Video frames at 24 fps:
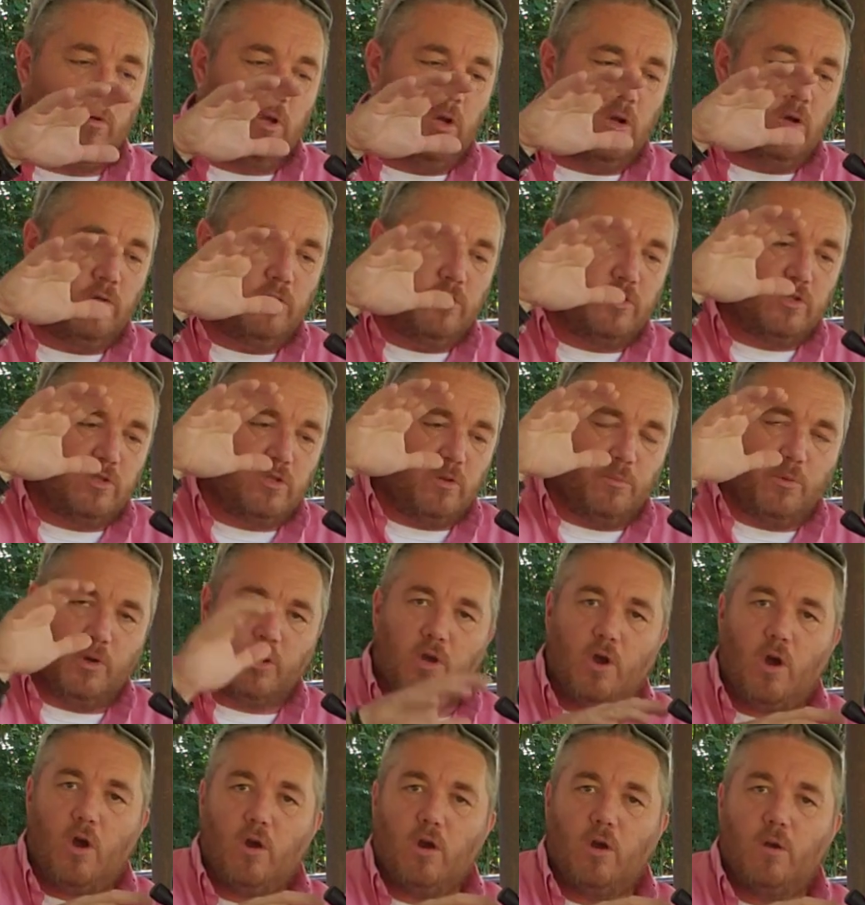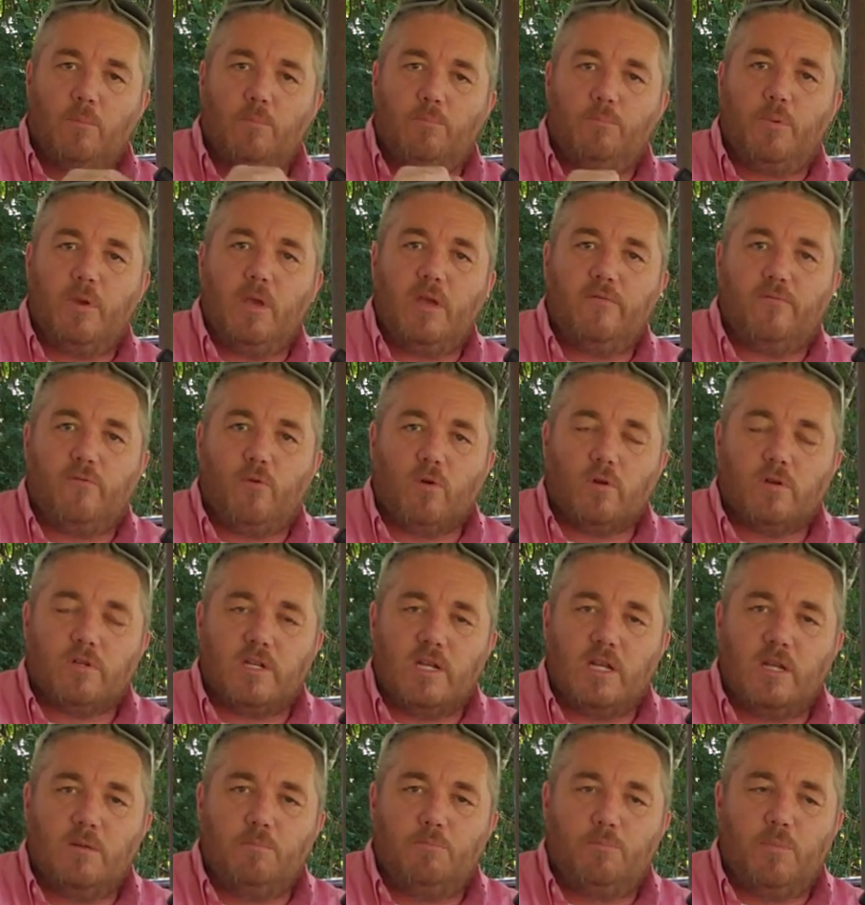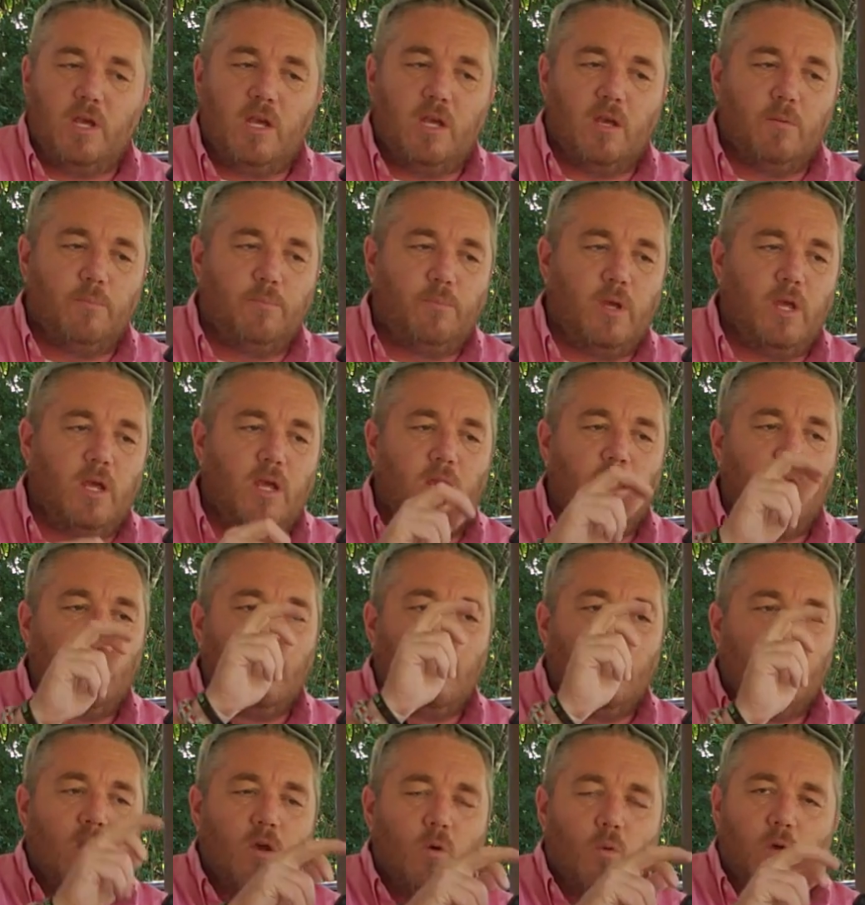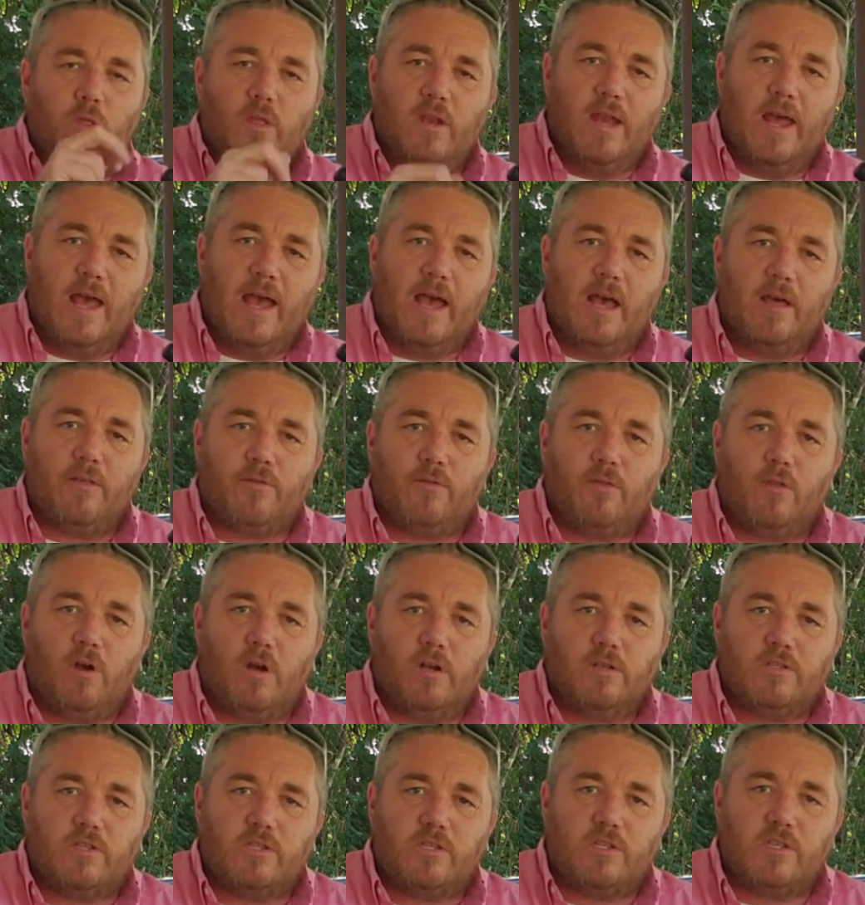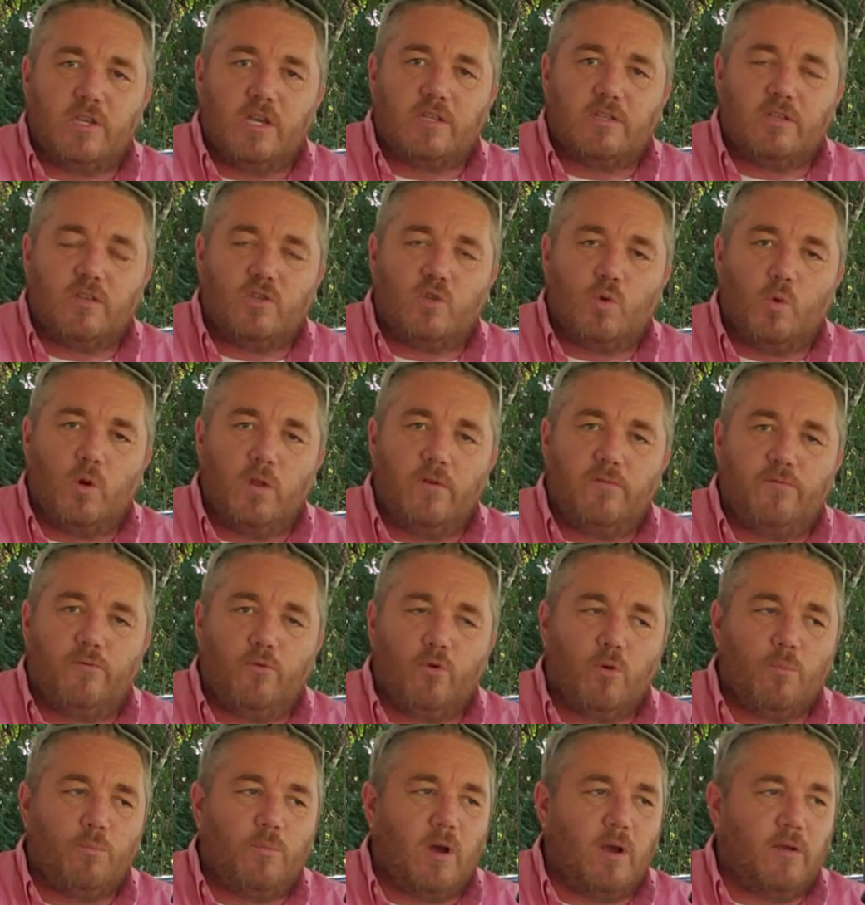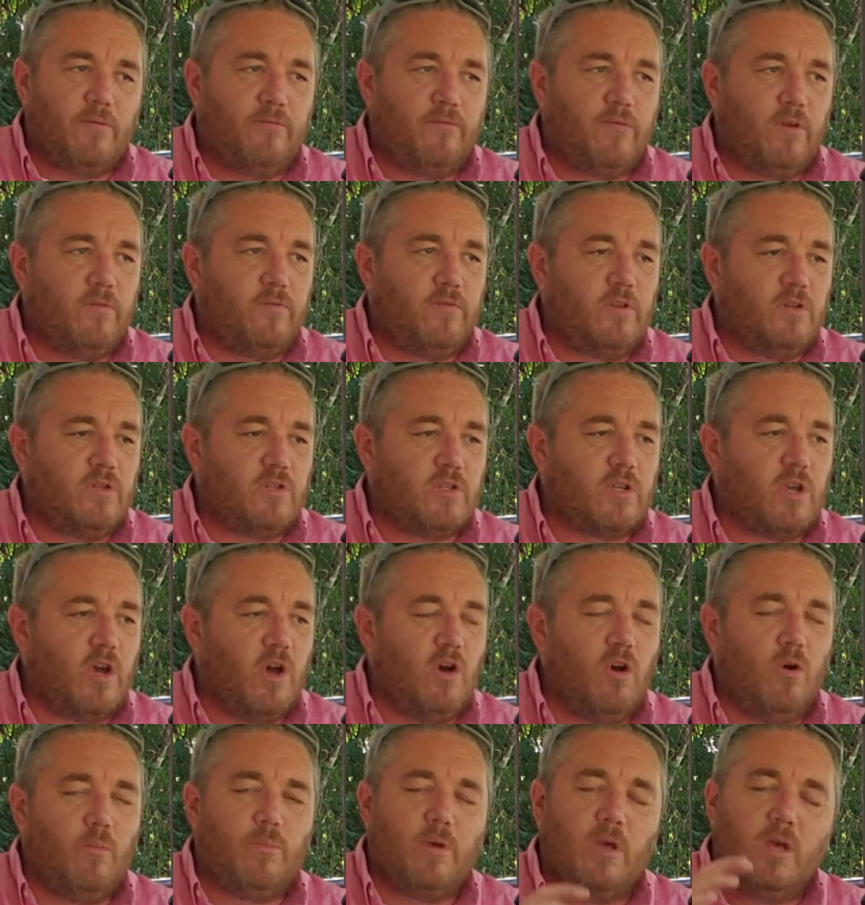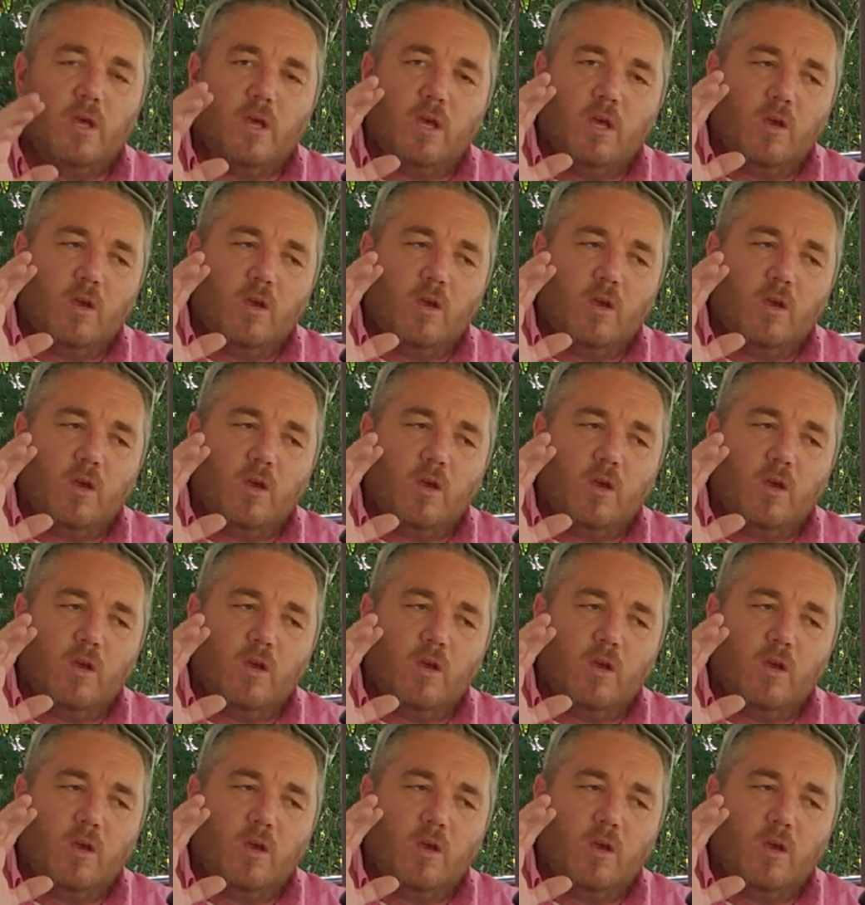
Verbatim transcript: You know, this is the Bergara B14 BMP with an Athlon 6-24x50 scope.